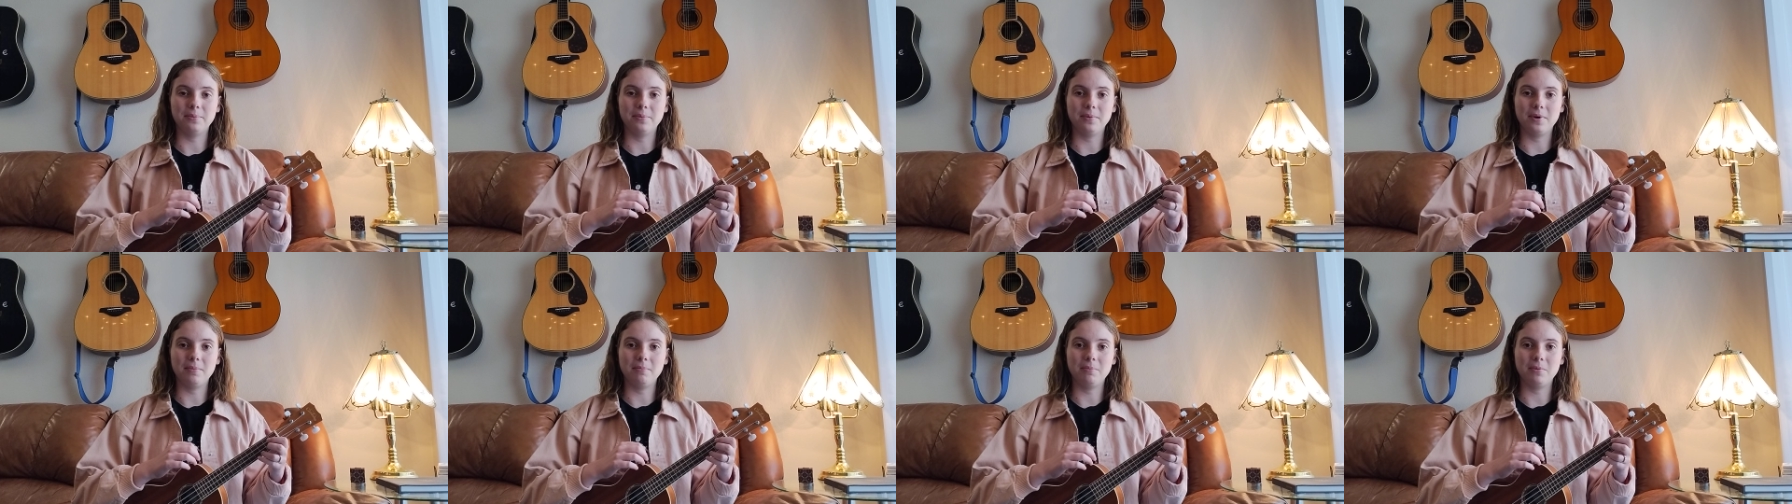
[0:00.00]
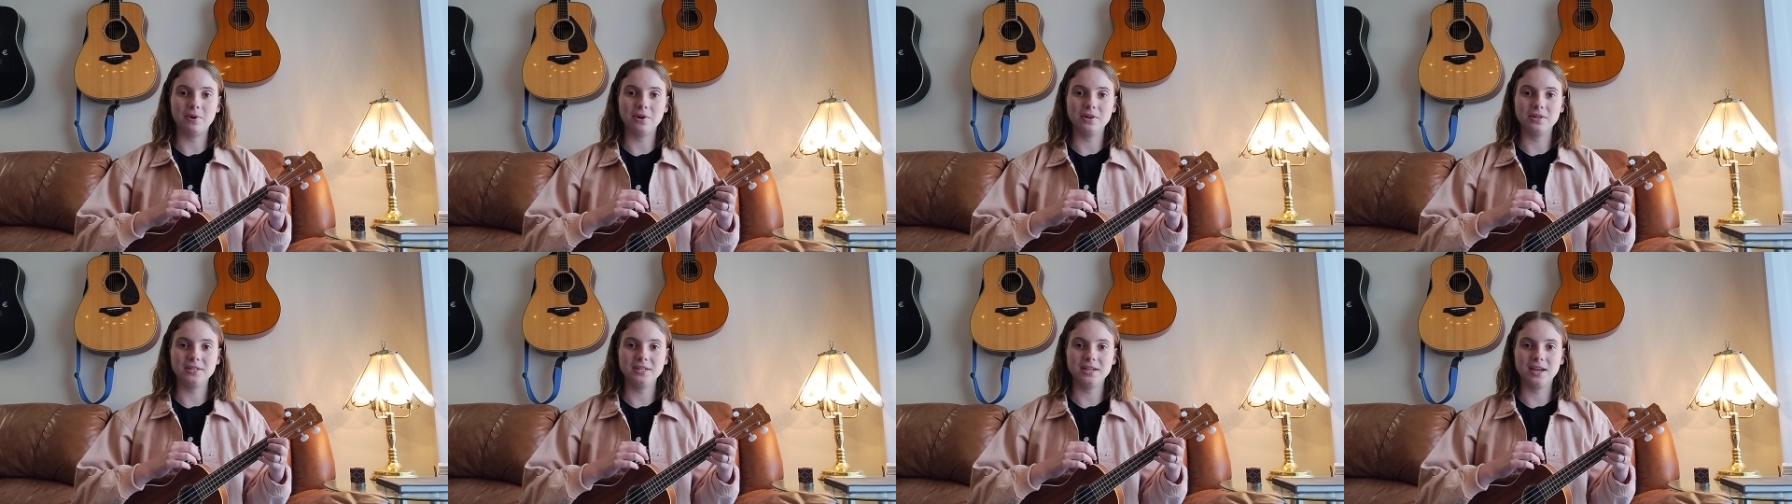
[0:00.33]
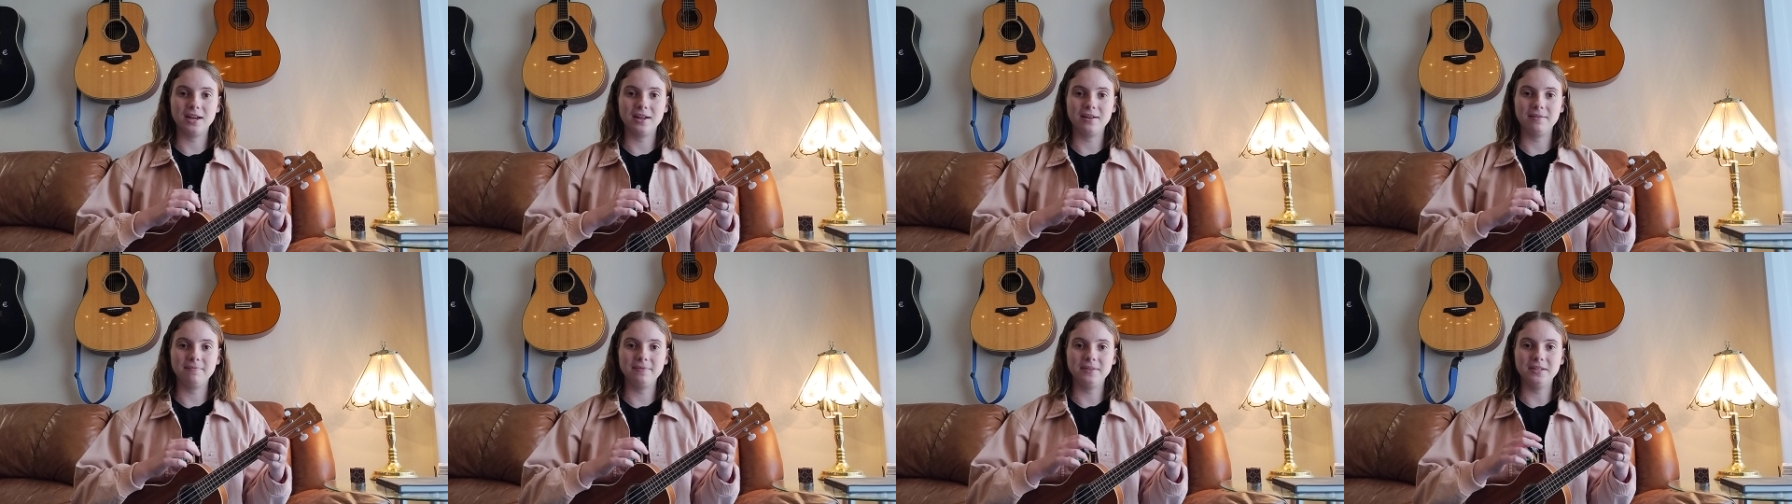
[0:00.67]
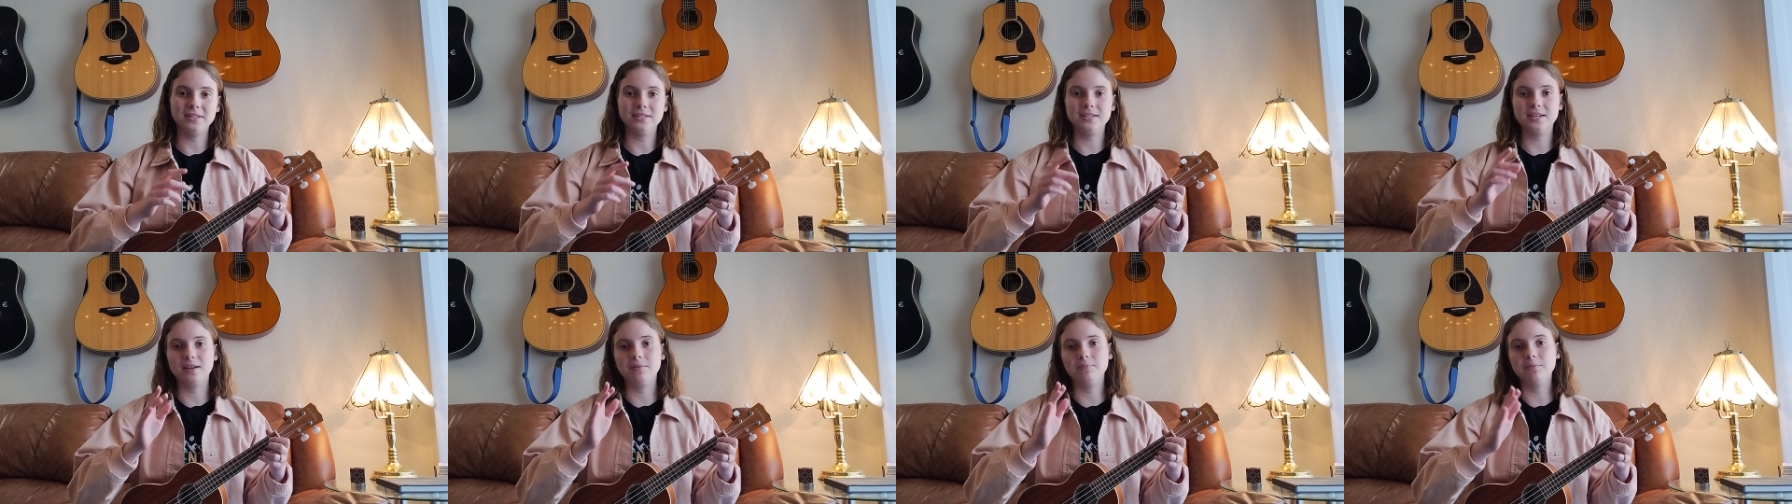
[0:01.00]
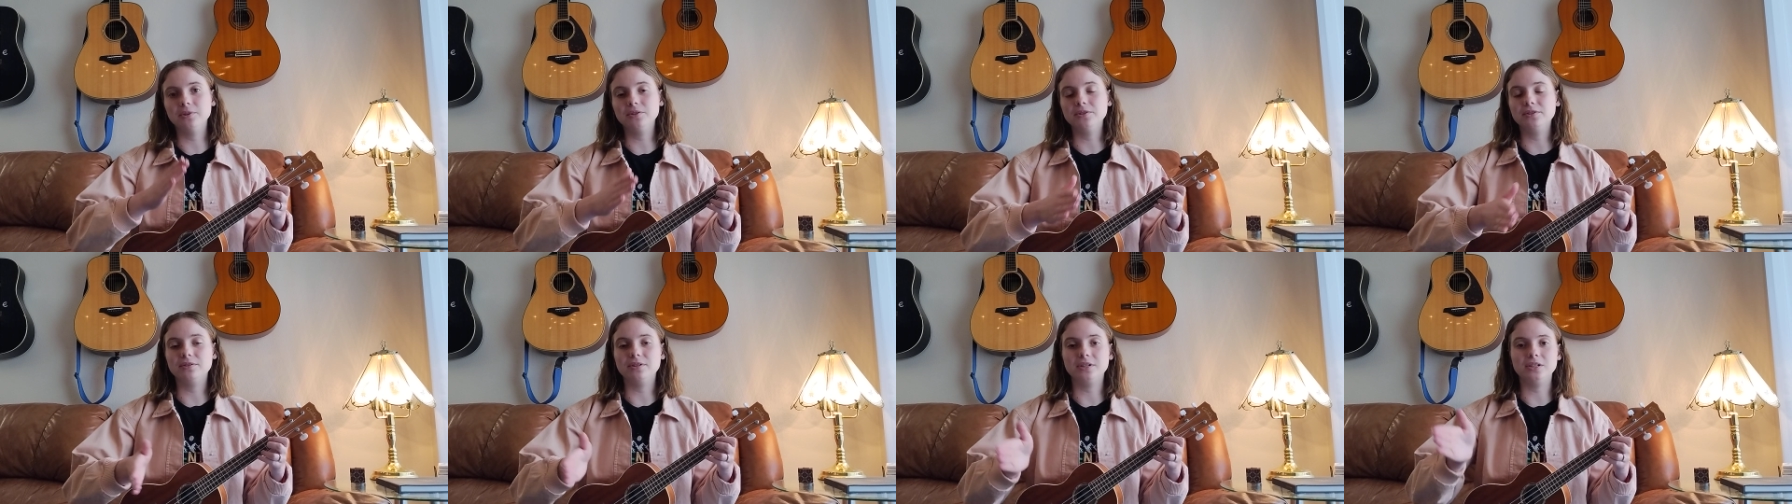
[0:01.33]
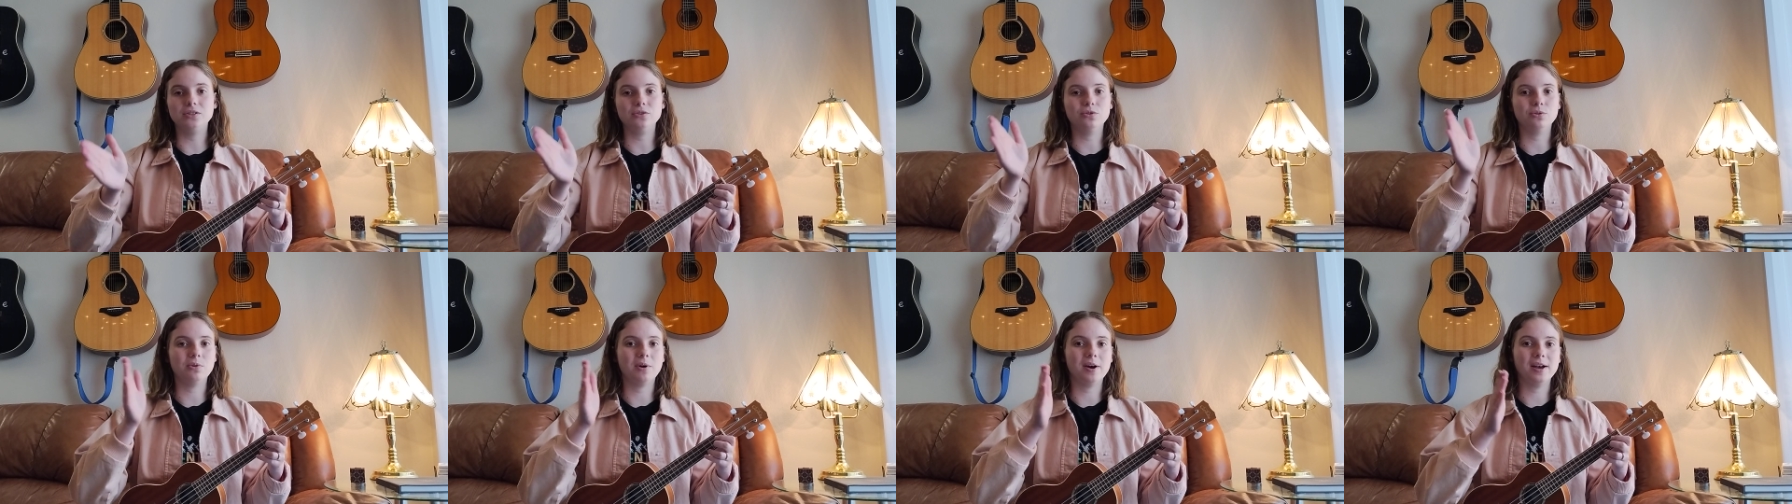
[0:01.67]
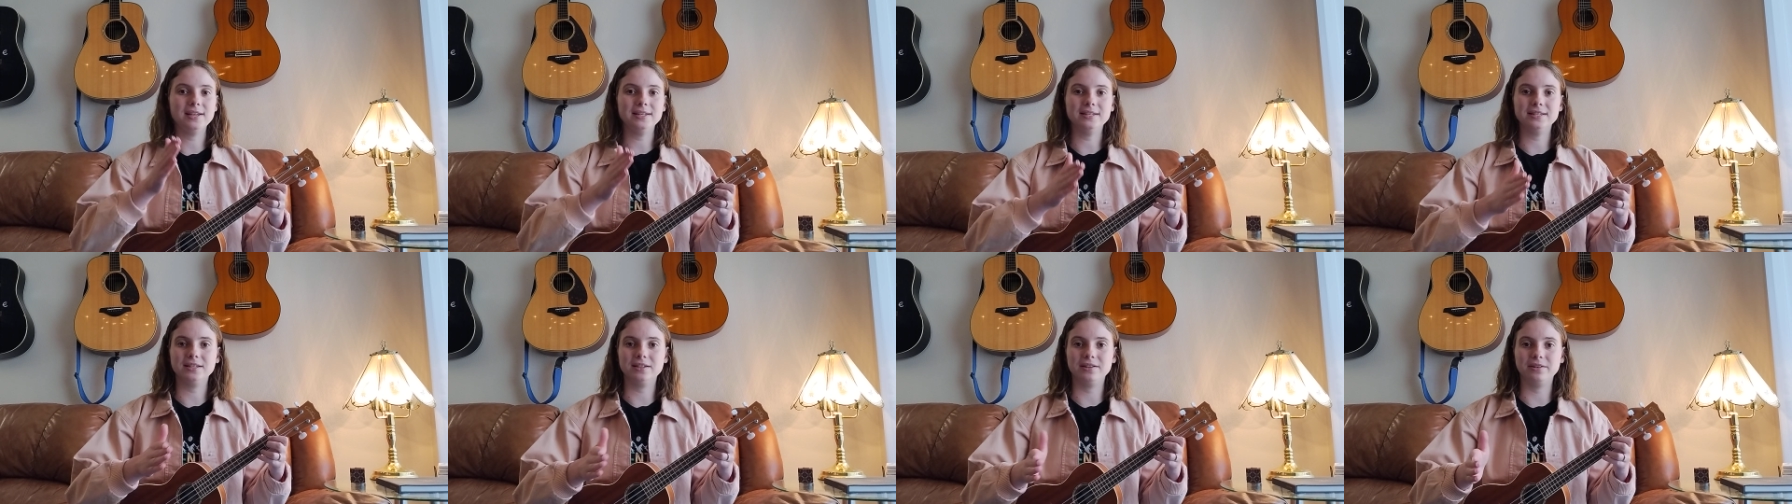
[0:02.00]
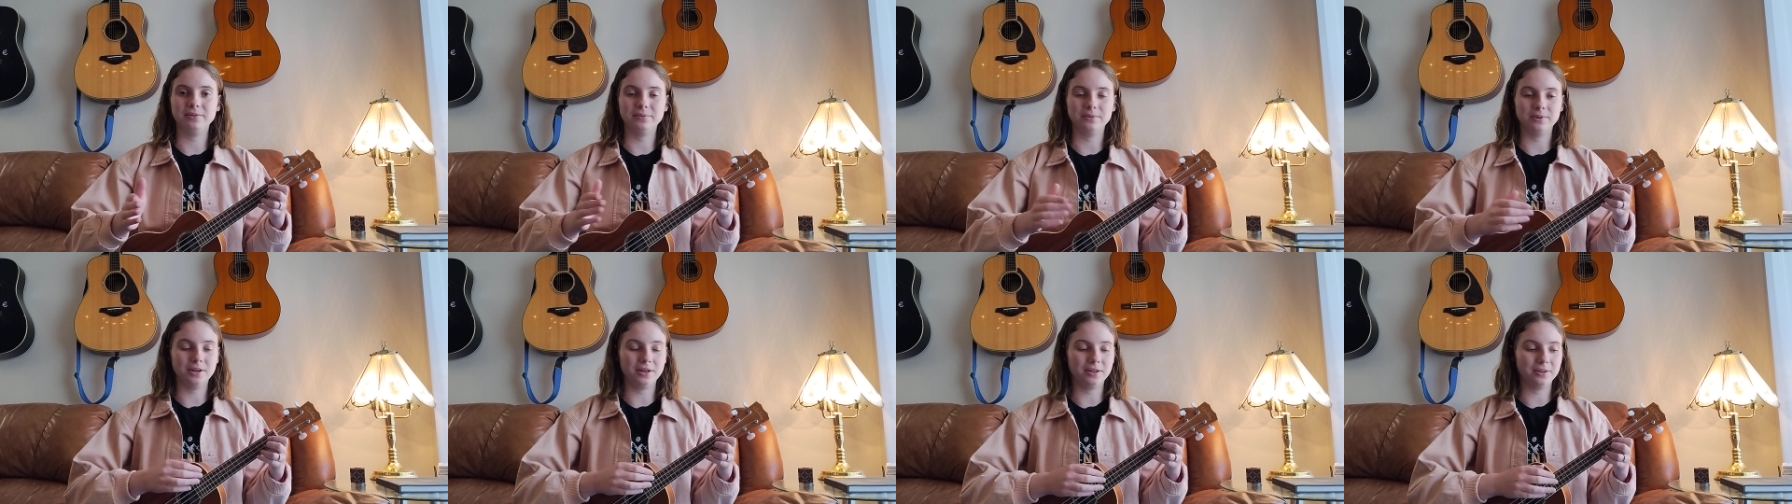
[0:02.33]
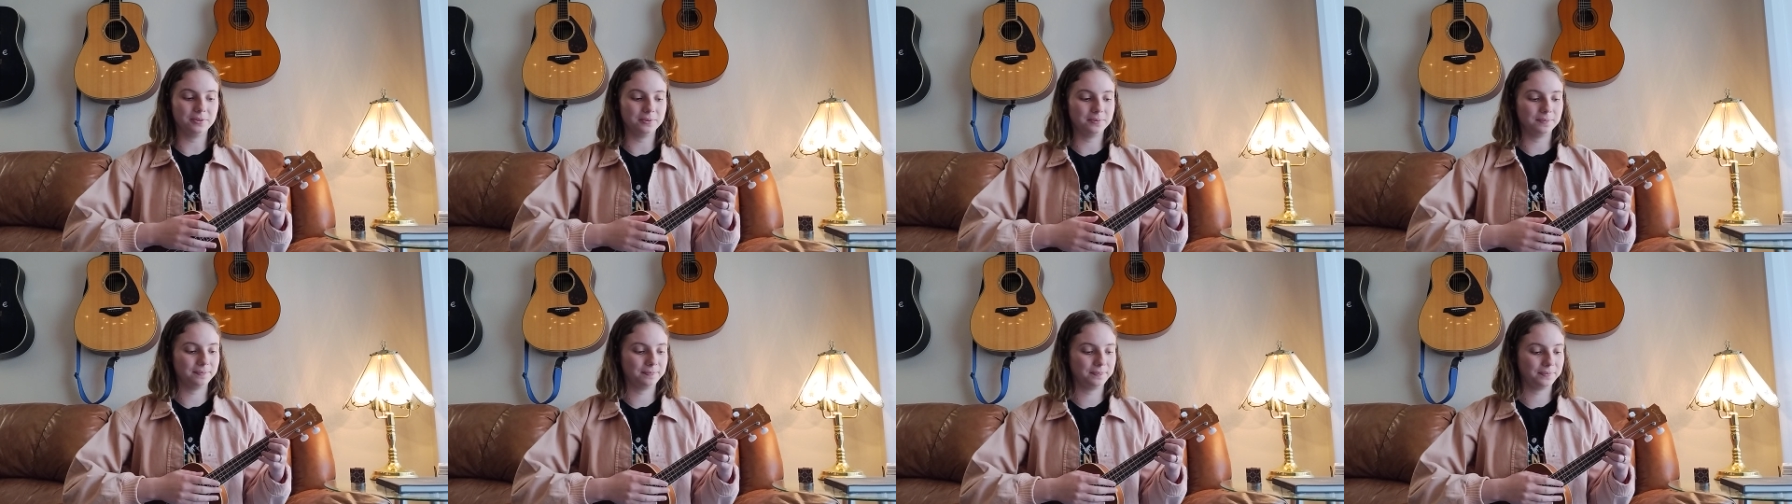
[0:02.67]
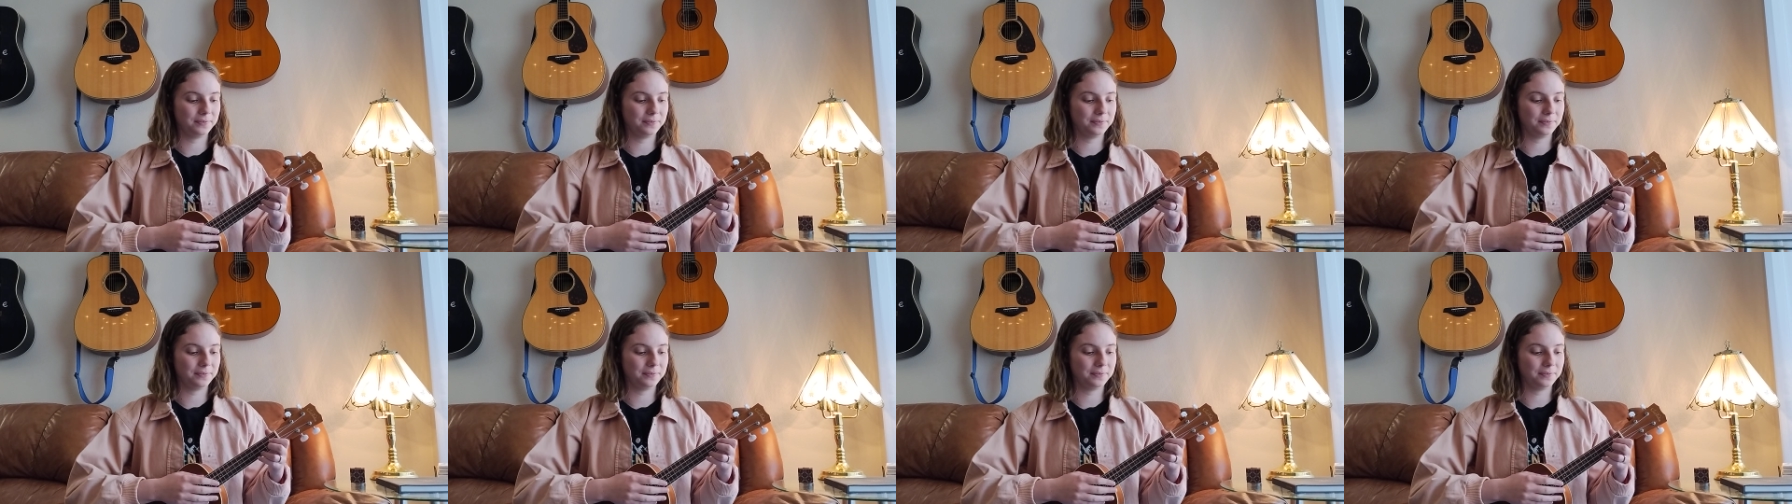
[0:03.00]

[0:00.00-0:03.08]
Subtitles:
One more time. This time we'll do it twice in a row.